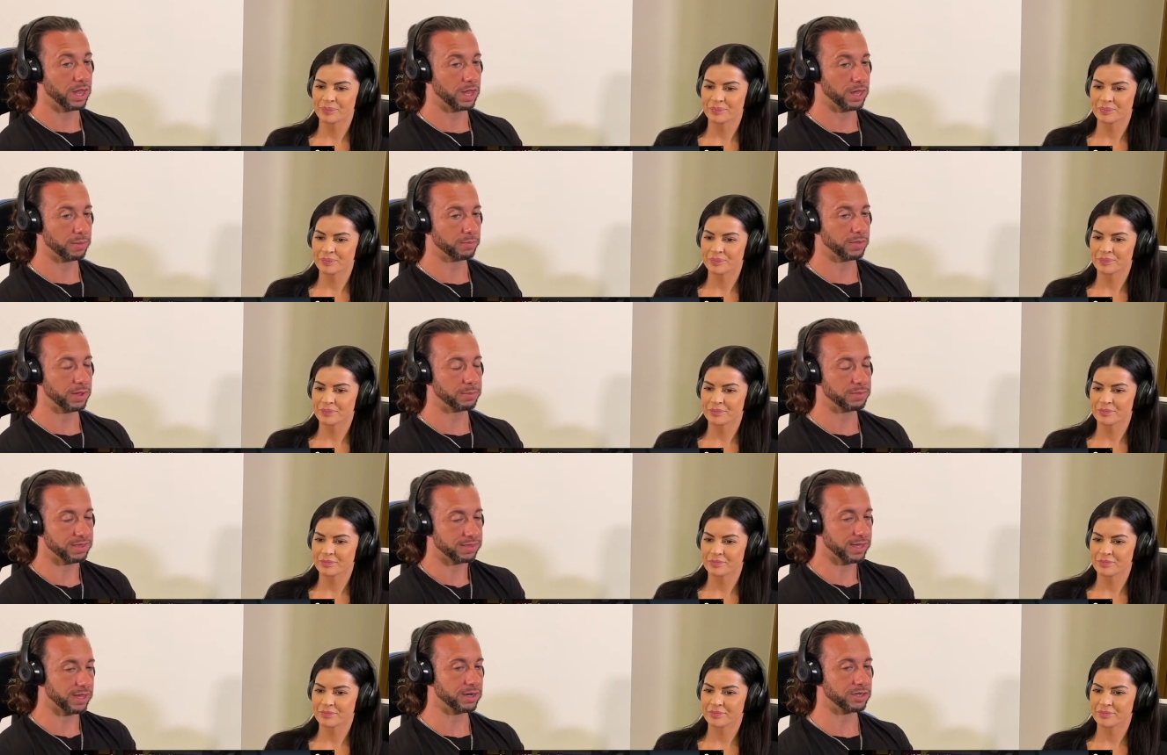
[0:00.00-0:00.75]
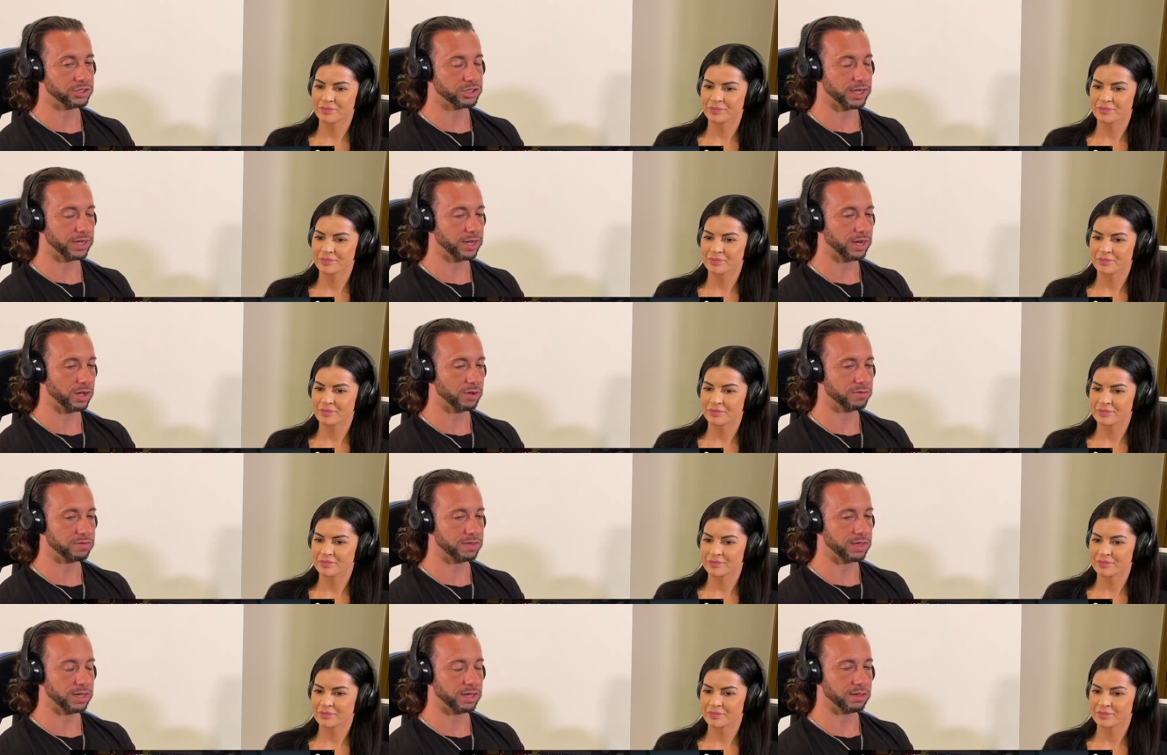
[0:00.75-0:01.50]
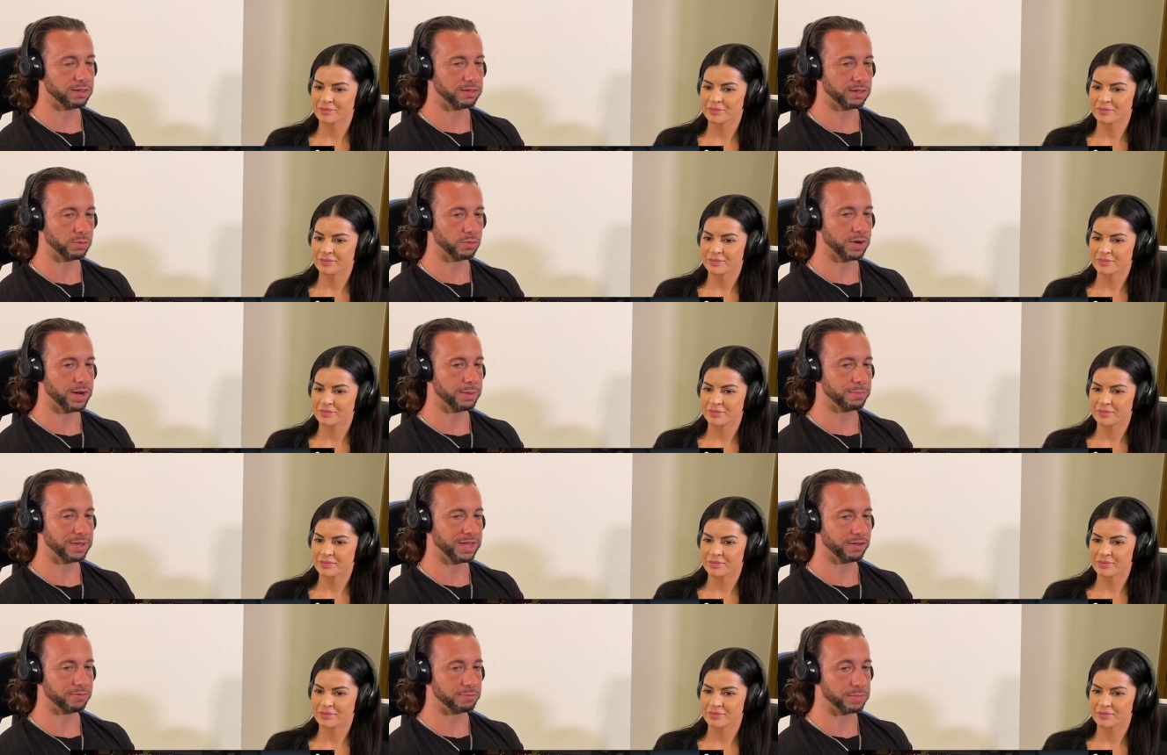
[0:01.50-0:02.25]
Speaker 1: Um, I'm excited to check it out, see see
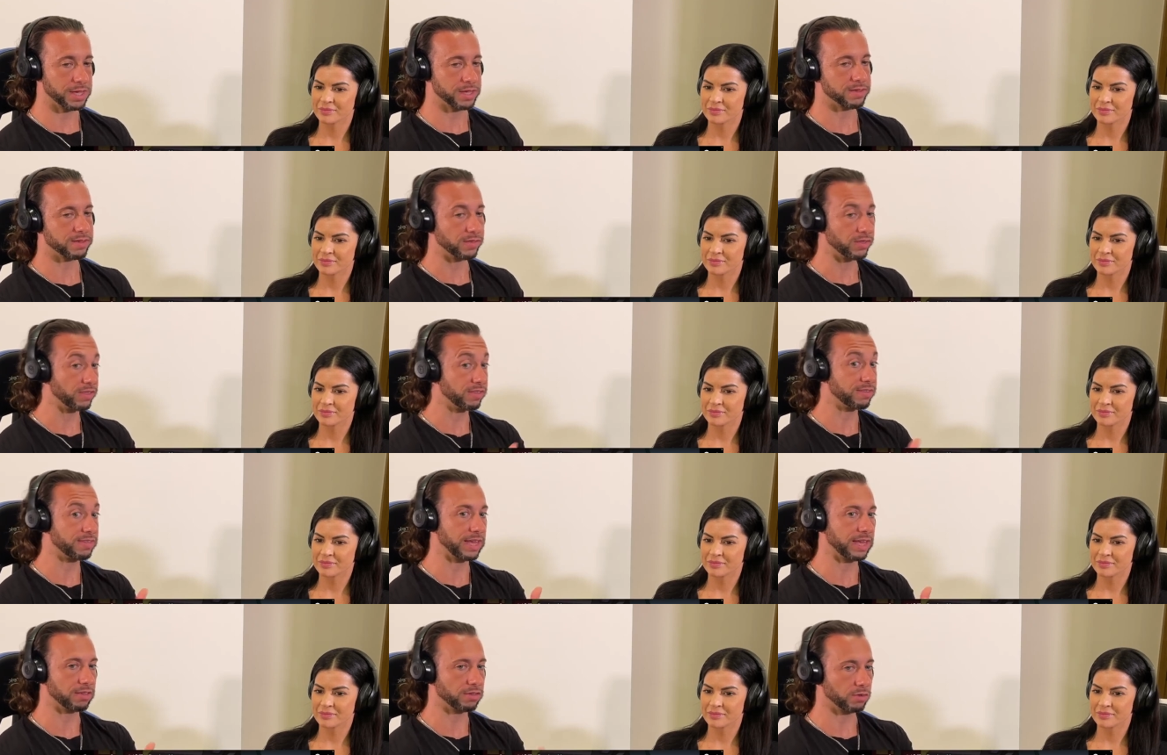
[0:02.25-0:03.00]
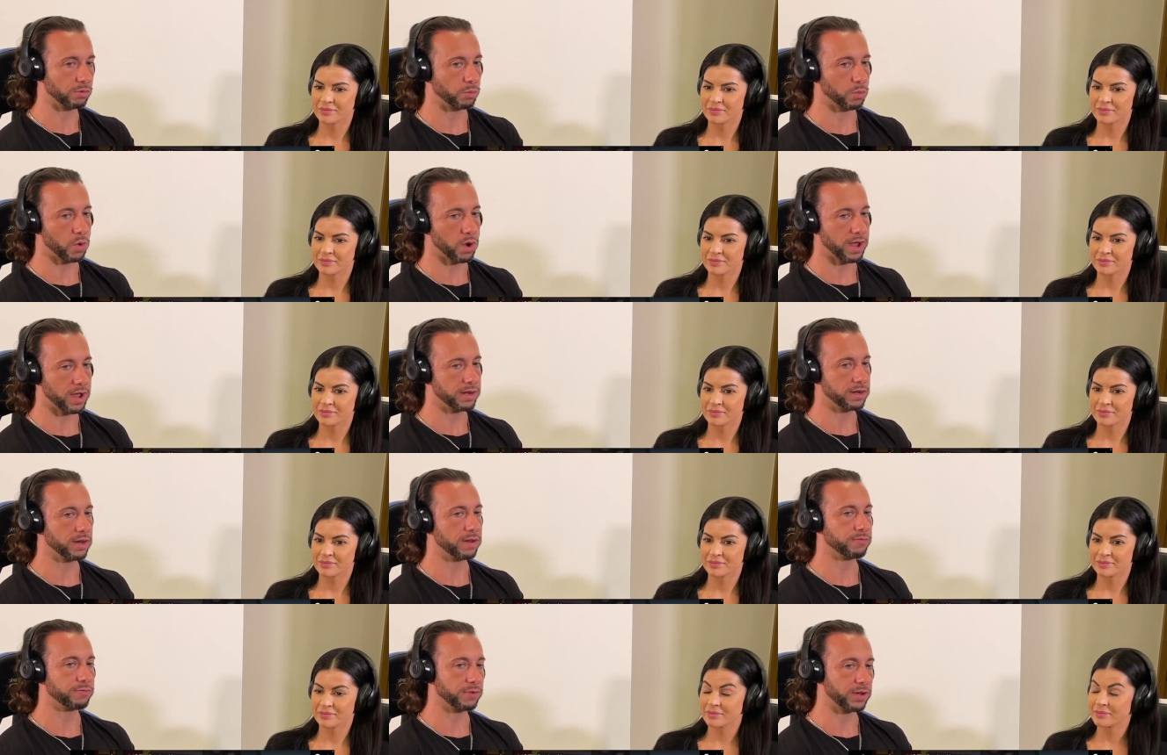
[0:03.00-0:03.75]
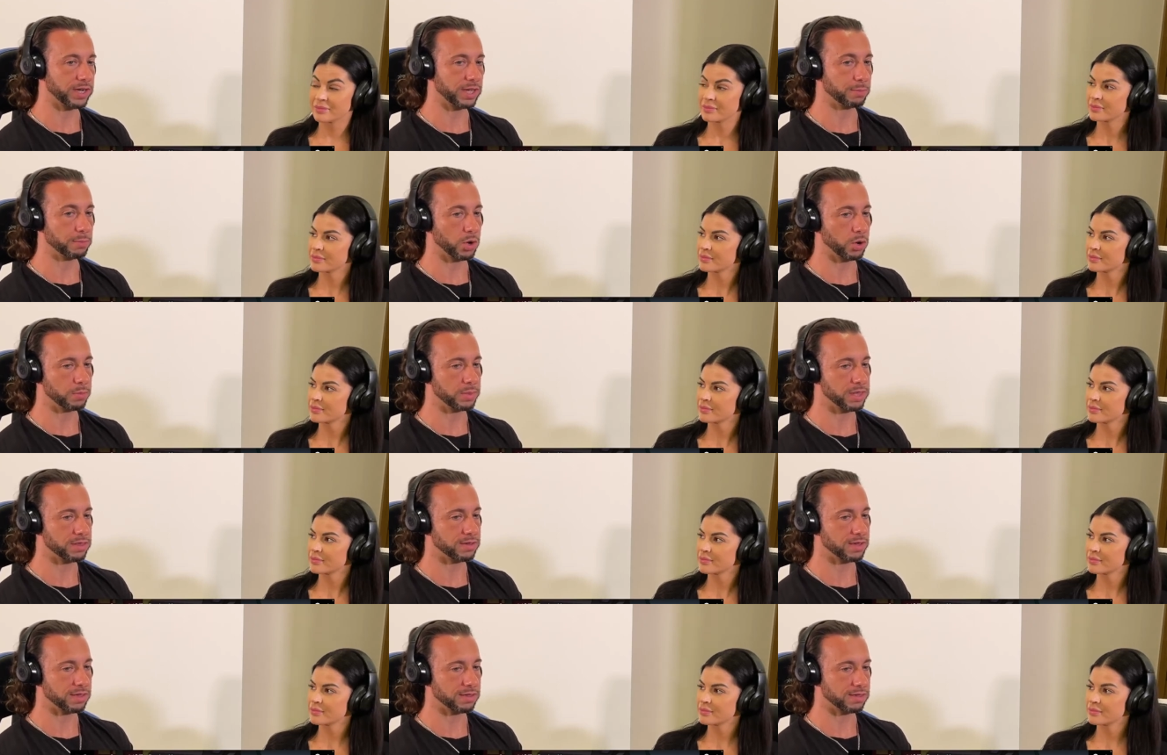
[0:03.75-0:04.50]
what I may have missed in the season one funny
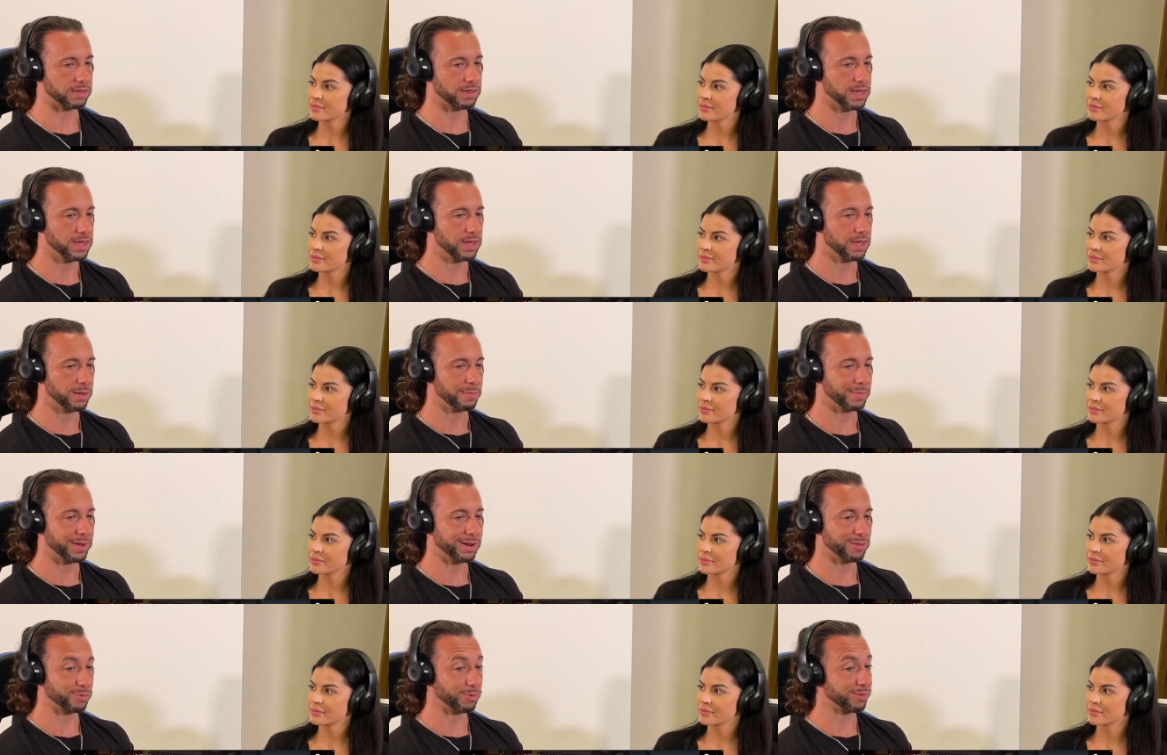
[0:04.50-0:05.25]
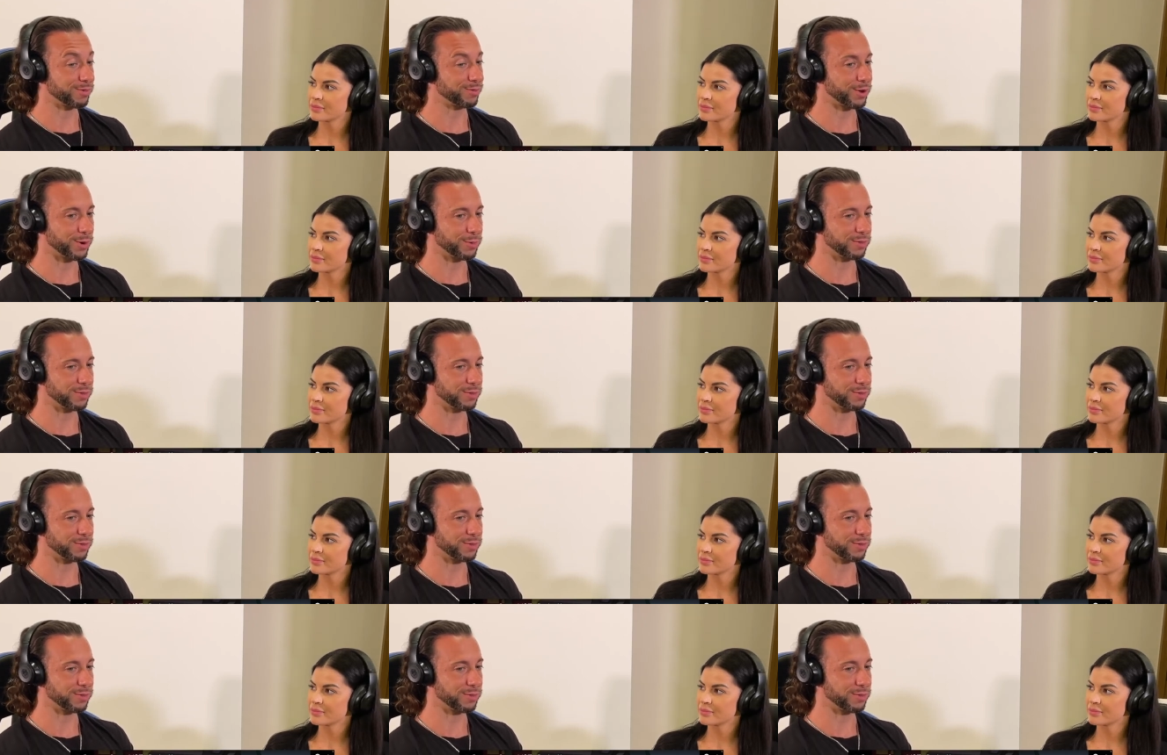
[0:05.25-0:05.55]
moments, because might as well